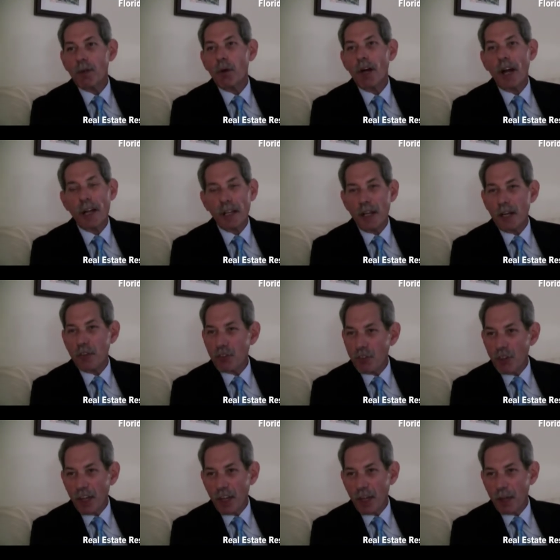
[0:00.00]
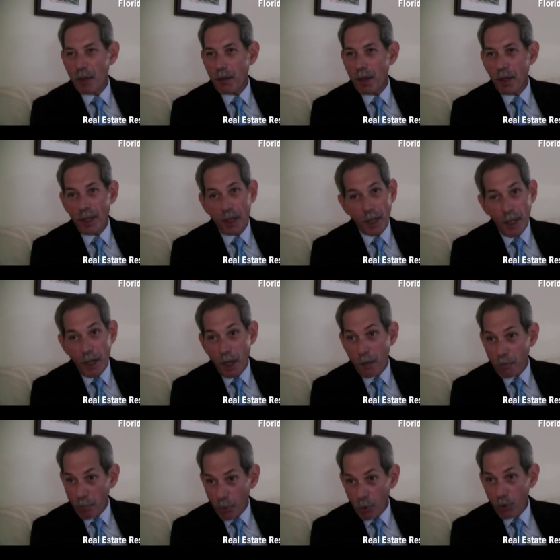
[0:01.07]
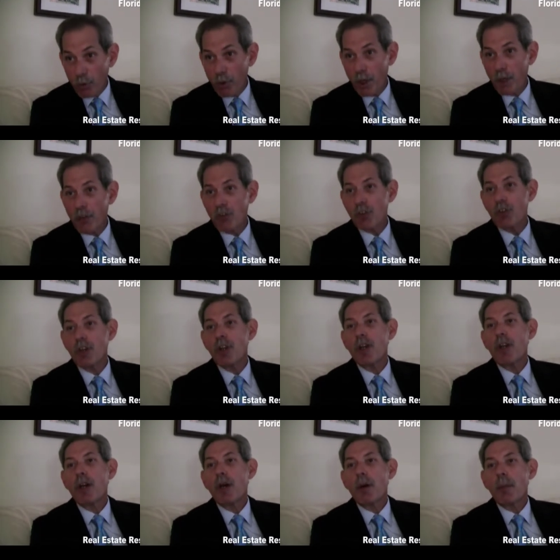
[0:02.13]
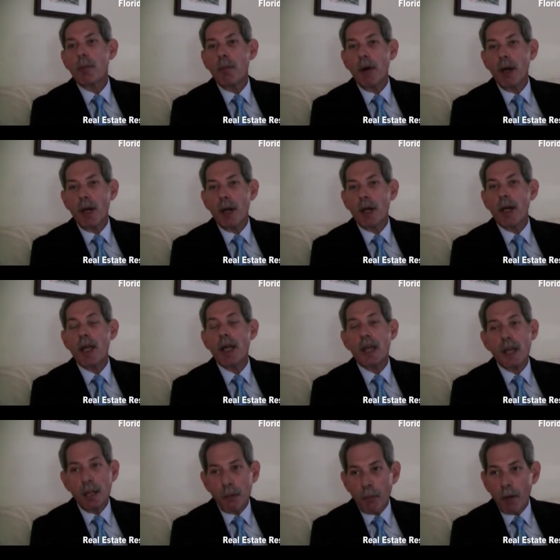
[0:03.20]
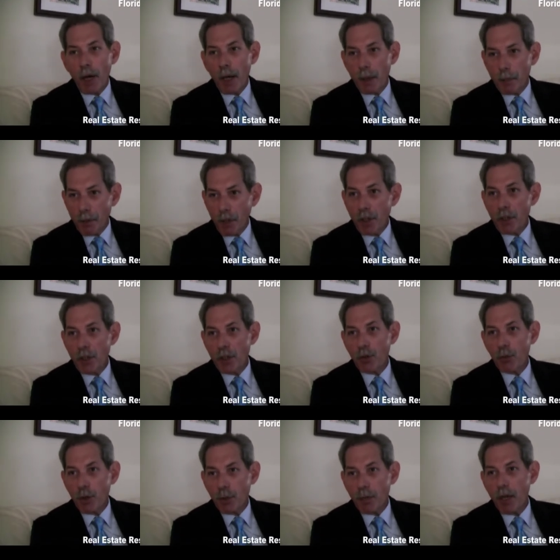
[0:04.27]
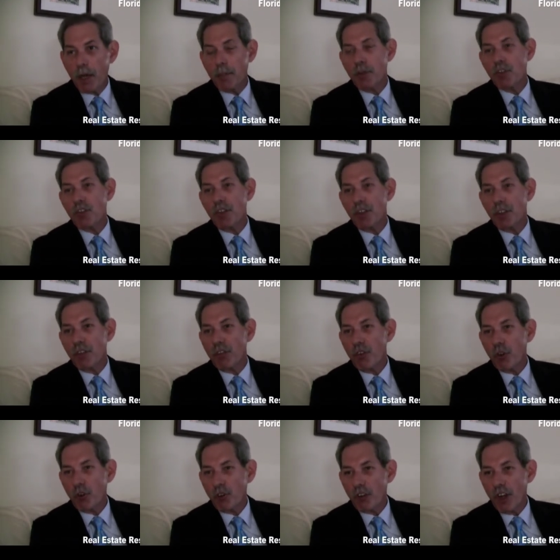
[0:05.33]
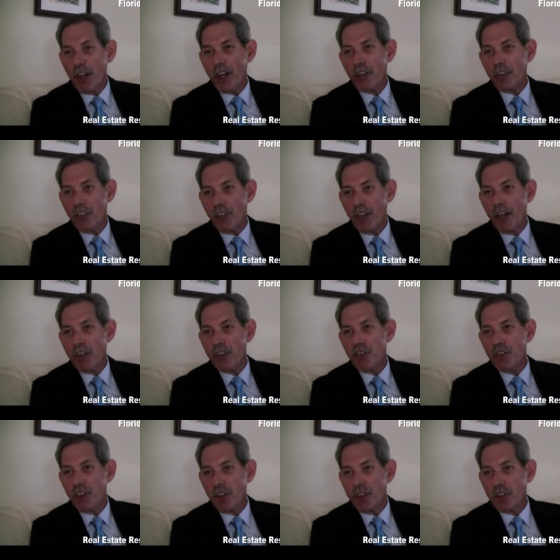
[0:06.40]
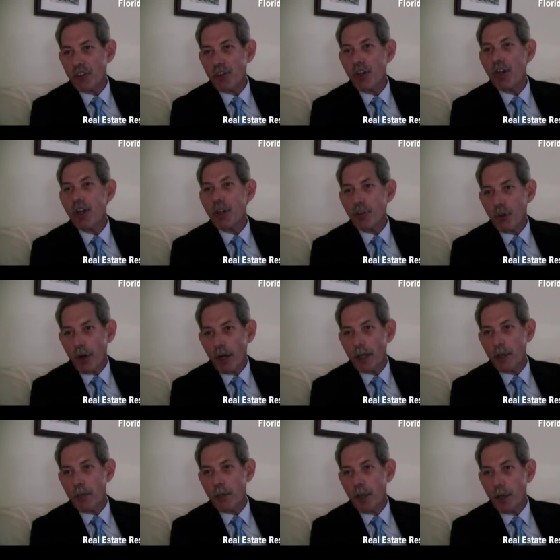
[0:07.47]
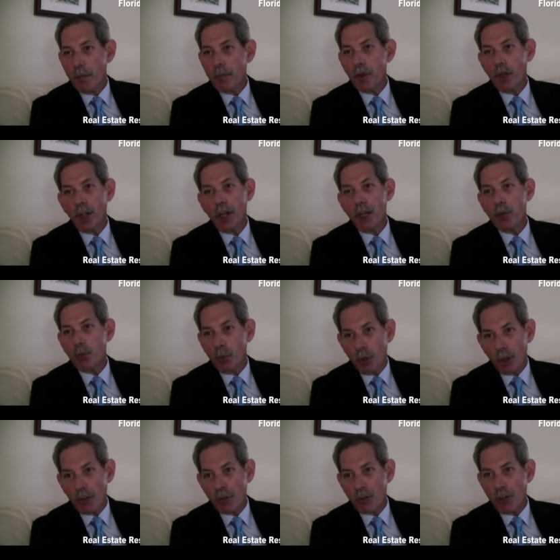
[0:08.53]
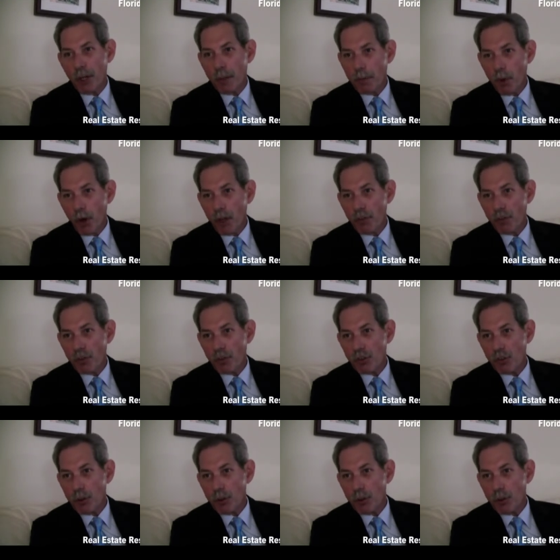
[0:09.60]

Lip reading: I can't say, and I can't prove this, but in my opinion, we may be seeing the first signs of hedge funds trying to manipulate real estate prices.